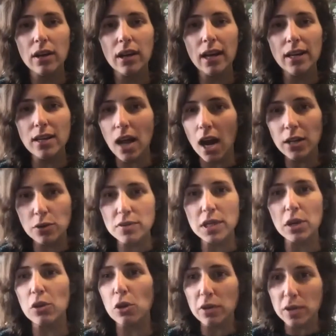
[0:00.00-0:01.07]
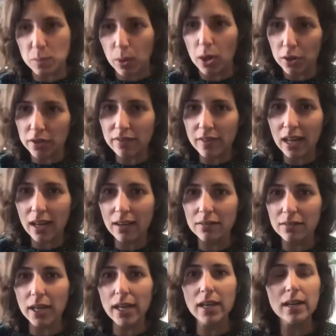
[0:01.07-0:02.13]
and not using alone is part of that,
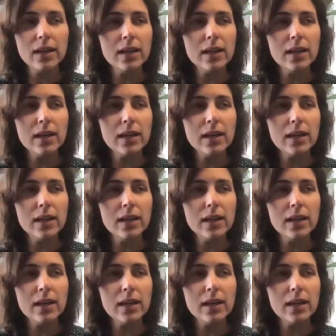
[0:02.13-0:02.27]
right?